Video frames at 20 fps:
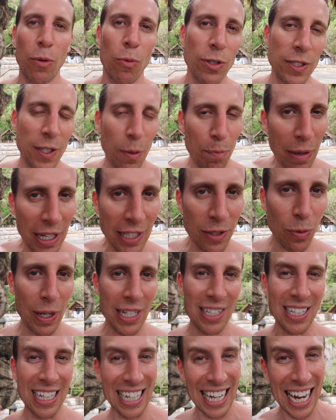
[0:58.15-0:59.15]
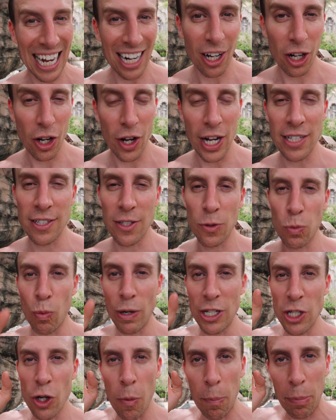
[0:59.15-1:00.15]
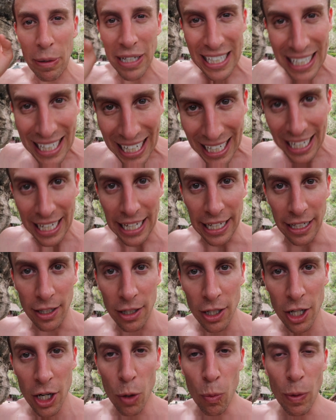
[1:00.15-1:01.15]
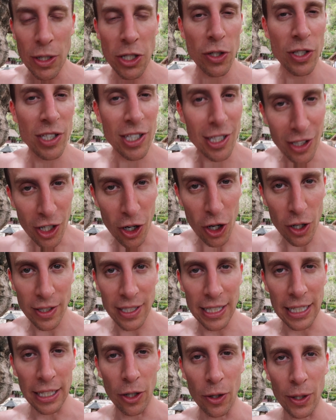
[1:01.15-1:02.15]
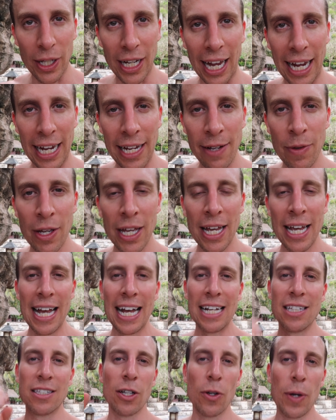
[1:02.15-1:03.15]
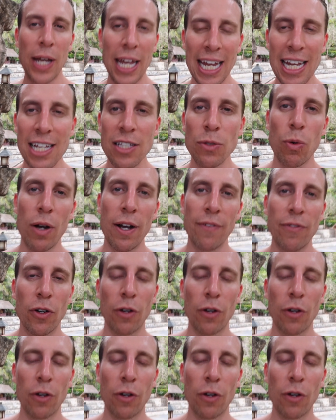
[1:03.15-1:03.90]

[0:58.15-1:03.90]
What's the best way to get clients when you're beginning, when you're starting, okay? And so here's what I've